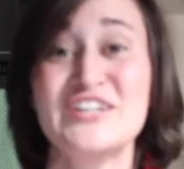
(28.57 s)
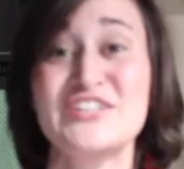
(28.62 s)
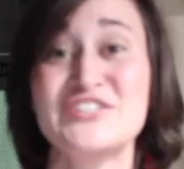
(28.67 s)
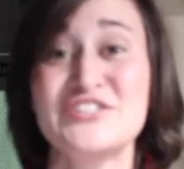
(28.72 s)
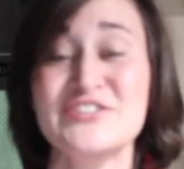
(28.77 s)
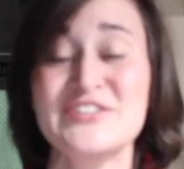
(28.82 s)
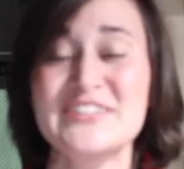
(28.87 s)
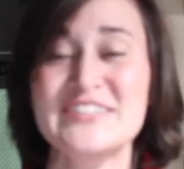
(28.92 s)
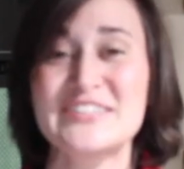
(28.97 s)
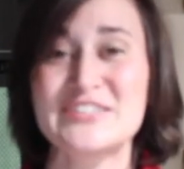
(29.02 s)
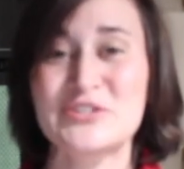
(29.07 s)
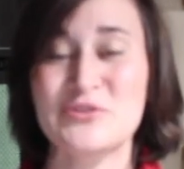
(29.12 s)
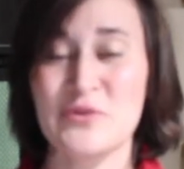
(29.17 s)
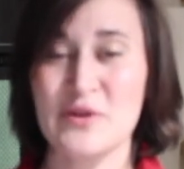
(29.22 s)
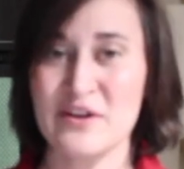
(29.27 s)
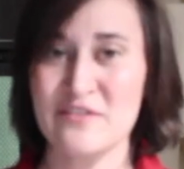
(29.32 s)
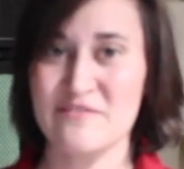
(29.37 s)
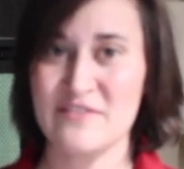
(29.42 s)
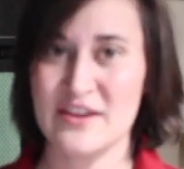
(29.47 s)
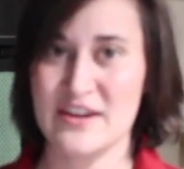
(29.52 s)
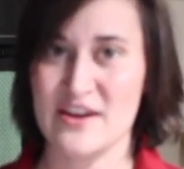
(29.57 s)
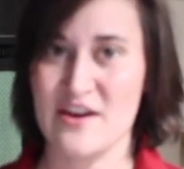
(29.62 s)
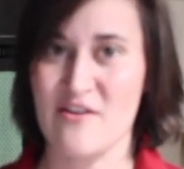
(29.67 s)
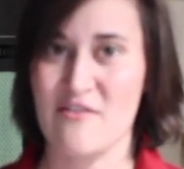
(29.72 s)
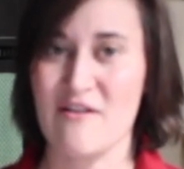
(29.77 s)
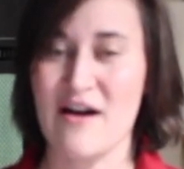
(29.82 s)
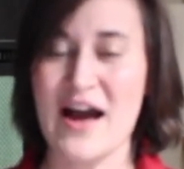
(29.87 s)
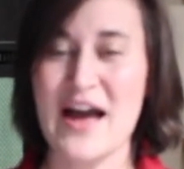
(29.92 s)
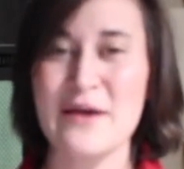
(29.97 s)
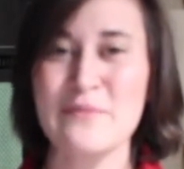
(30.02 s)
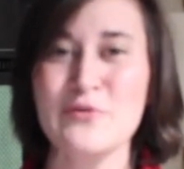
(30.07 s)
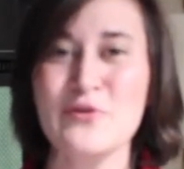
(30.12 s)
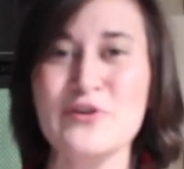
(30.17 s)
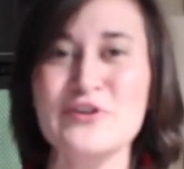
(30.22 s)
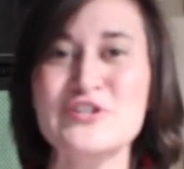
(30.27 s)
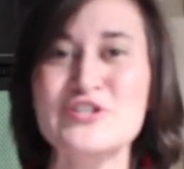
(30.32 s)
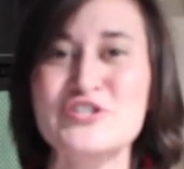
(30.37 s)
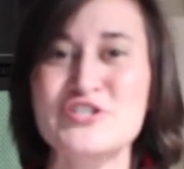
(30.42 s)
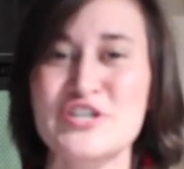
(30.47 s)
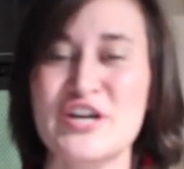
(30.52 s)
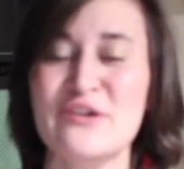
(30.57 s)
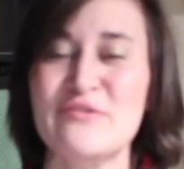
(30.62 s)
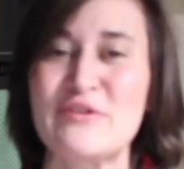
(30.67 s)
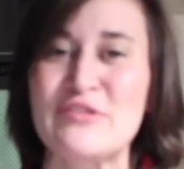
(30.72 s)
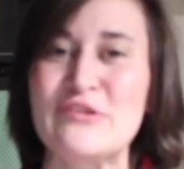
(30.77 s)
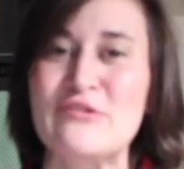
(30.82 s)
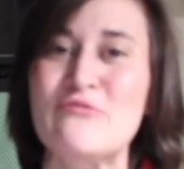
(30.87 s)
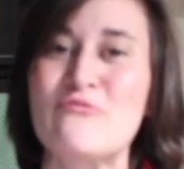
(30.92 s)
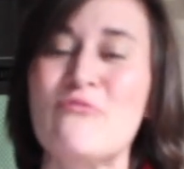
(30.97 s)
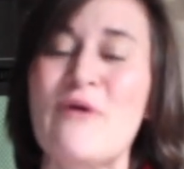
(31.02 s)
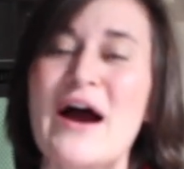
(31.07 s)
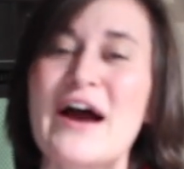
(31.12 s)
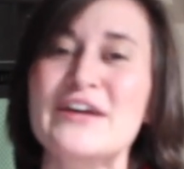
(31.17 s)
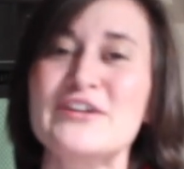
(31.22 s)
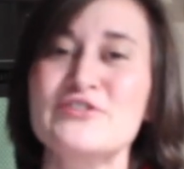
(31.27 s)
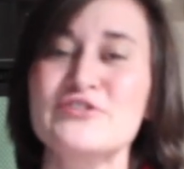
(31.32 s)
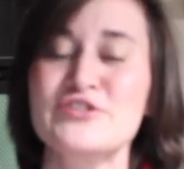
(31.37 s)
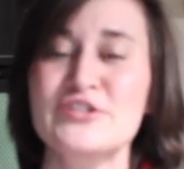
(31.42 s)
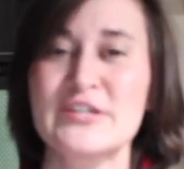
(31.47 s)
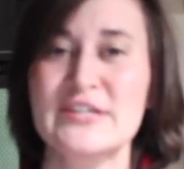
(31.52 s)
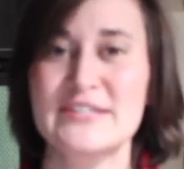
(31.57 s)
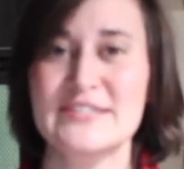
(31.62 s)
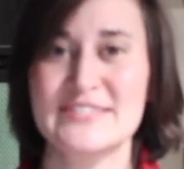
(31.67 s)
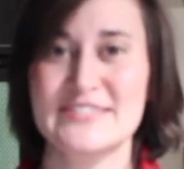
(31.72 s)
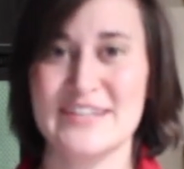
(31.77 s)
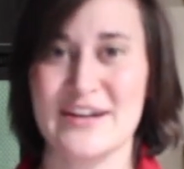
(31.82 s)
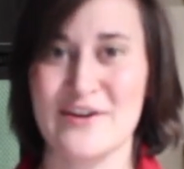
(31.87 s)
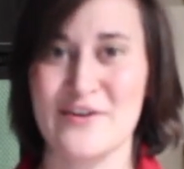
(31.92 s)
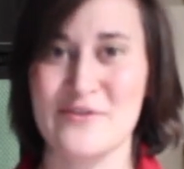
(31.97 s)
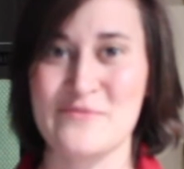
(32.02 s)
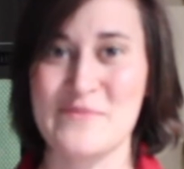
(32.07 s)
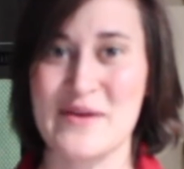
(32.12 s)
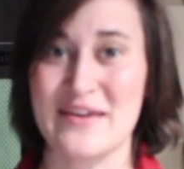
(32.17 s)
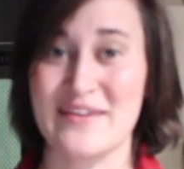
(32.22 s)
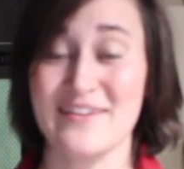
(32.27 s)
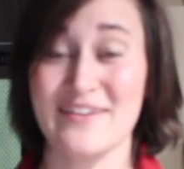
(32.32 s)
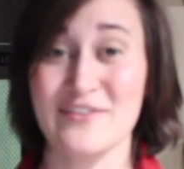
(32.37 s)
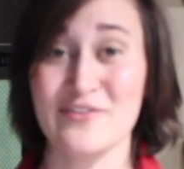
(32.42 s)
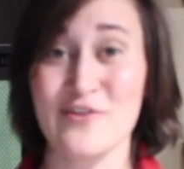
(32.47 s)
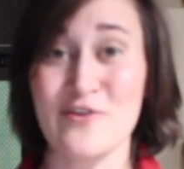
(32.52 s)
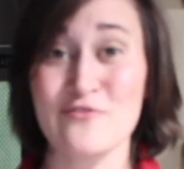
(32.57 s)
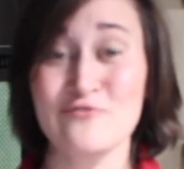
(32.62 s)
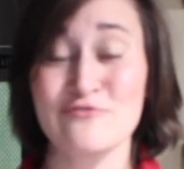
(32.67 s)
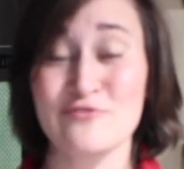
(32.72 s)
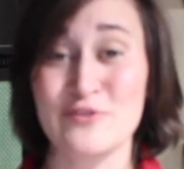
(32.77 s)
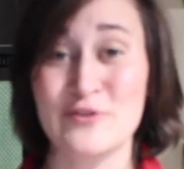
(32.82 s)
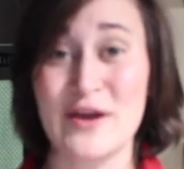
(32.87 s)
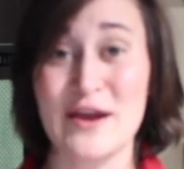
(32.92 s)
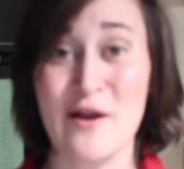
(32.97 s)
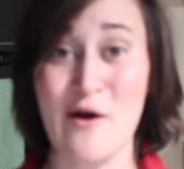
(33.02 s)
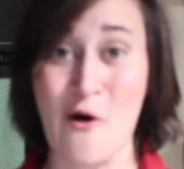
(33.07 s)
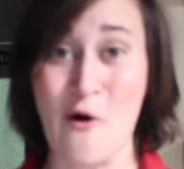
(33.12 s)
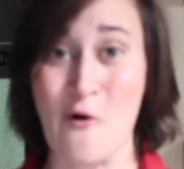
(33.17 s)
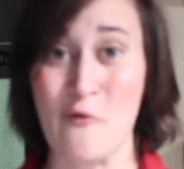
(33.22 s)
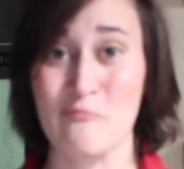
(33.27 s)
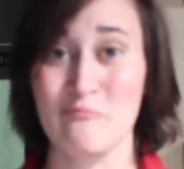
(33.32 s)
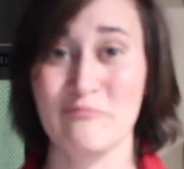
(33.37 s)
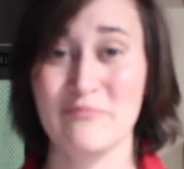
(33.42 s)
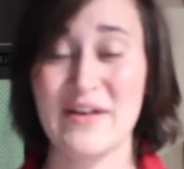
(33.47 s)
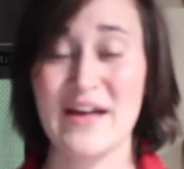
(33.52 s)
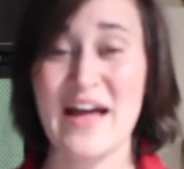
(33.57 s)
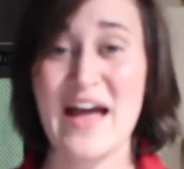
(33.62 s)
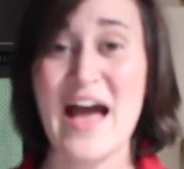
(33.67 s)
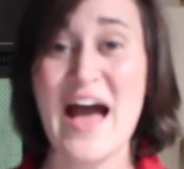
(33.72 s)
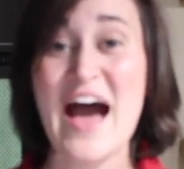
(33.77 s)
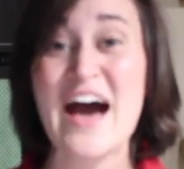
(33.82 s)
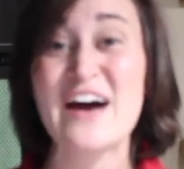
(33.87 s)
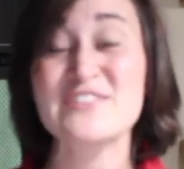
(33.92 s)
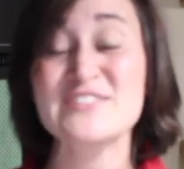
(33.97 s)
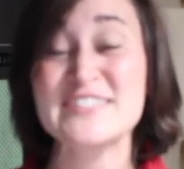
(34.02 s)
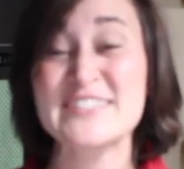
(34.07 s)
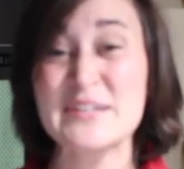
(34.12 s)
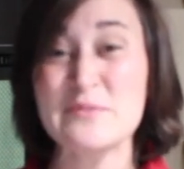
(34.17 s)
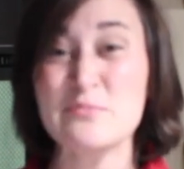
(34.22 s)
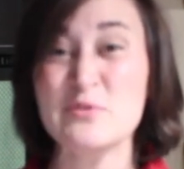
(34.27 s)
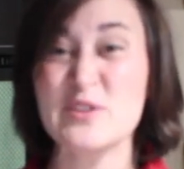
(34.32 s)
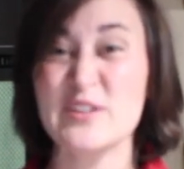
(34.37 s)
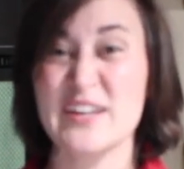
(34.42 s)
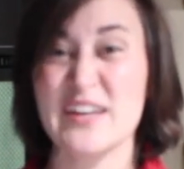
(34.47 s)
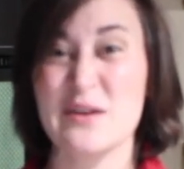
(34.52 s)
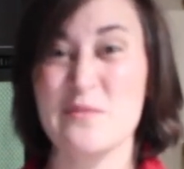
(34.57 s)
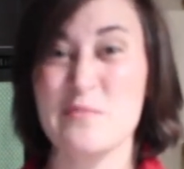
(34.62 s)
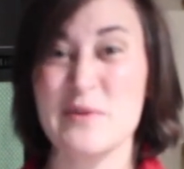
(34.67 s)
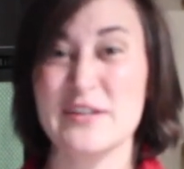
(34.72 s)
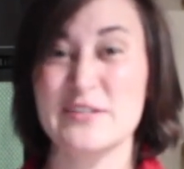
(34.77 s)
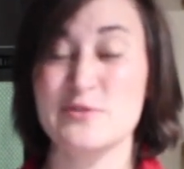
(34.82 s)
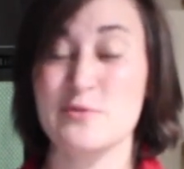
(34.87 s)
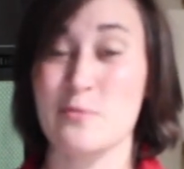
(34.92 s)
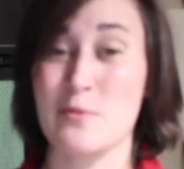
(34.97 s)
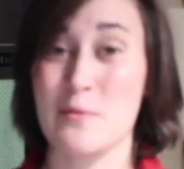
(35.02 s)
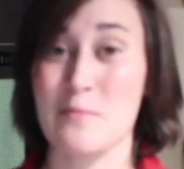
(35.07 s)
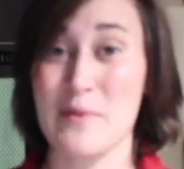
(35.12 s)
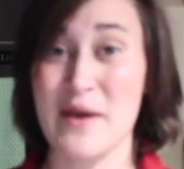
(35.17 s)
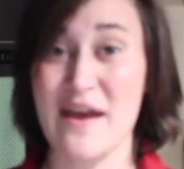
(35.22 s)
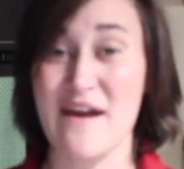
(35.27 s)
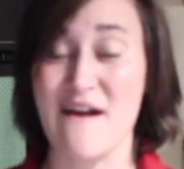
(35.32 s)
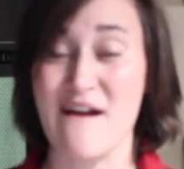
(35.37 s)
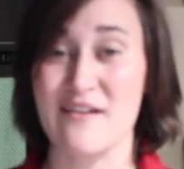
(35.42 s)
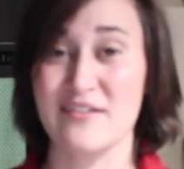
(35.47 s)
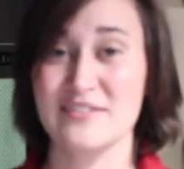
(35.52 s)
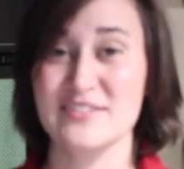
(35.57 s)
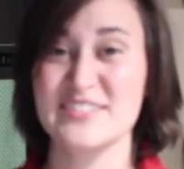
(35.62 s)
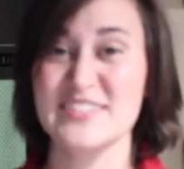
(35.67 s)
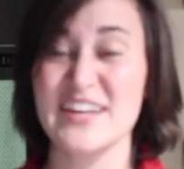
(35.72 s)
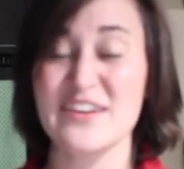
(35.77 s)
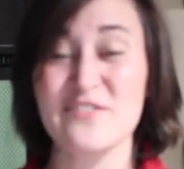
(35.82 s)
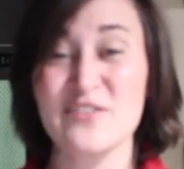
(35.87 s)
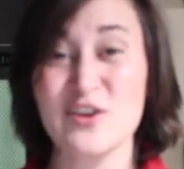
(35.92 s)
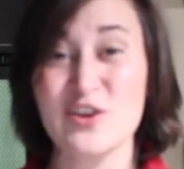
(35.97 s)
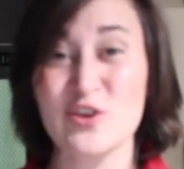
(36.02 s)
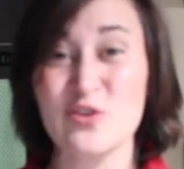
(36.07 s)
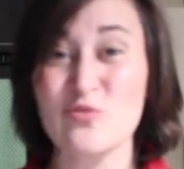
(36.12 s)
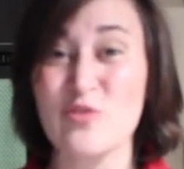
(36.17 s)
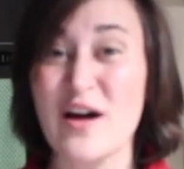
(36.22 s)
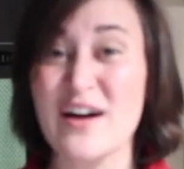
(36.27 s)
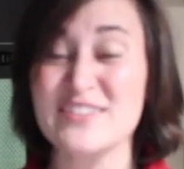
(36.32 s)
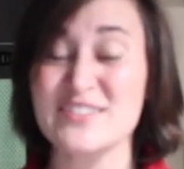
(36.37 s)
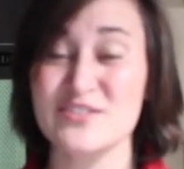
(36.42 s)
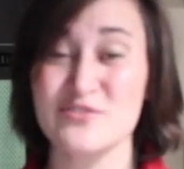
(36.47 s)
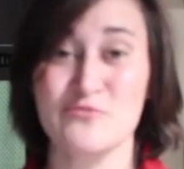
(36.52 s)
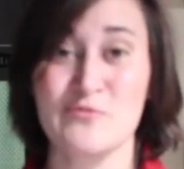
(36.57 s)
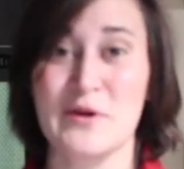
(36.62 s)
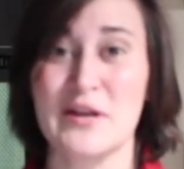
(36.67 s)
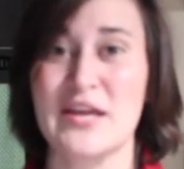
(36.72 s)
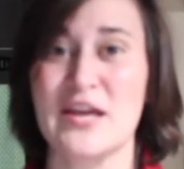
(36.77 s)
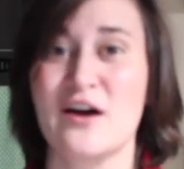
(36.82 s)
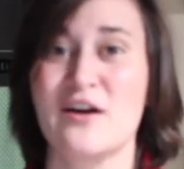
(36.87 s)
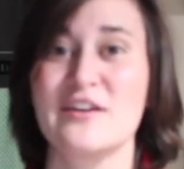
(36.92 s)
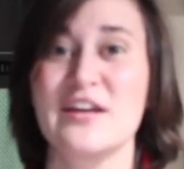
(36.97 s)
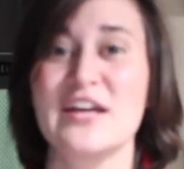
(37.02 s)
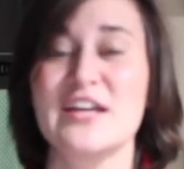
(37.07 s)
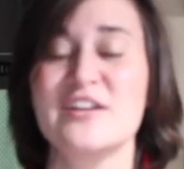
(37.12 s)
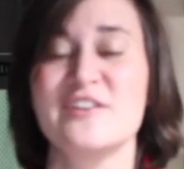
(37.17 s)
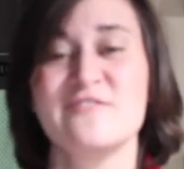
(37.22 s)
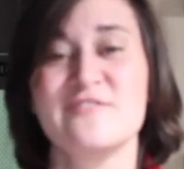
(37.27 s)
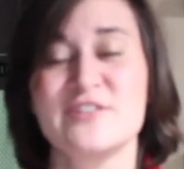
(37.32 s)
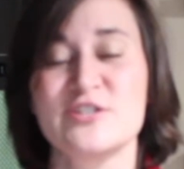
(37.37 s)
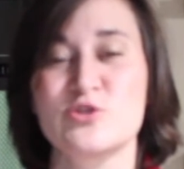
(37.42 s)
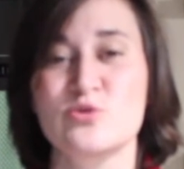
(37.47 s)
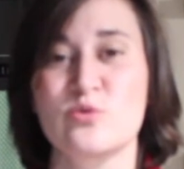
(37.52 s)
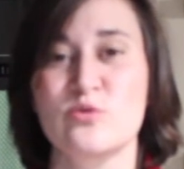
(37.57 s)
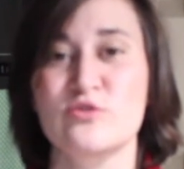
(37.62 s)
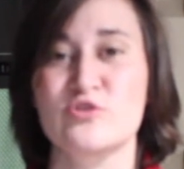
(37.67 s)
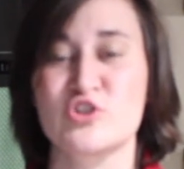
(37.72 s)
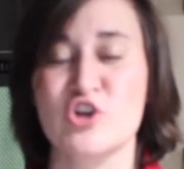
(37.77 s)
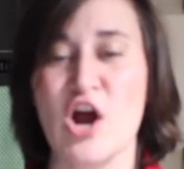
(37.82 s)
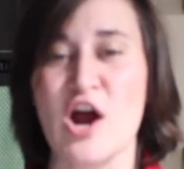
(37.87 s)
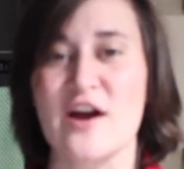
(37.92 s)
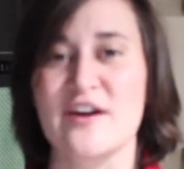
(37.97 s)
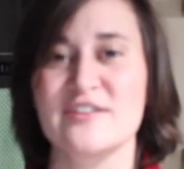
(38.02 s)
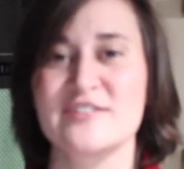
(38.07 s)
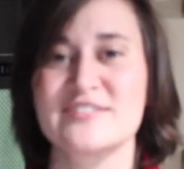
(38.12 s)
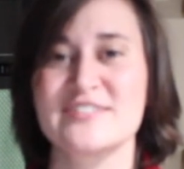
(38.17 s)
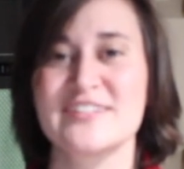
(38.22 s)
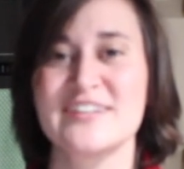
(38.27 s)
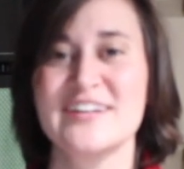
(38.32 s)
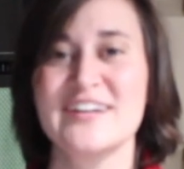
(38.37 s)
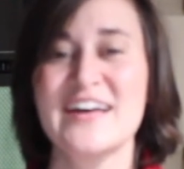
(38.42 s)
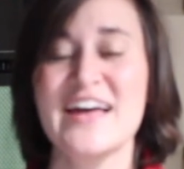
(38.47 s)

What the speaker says: During this quick video, I'm going to share with you why you should consider making your own food at home, how simple it can be to prepare, saving you lots of money on individual jars,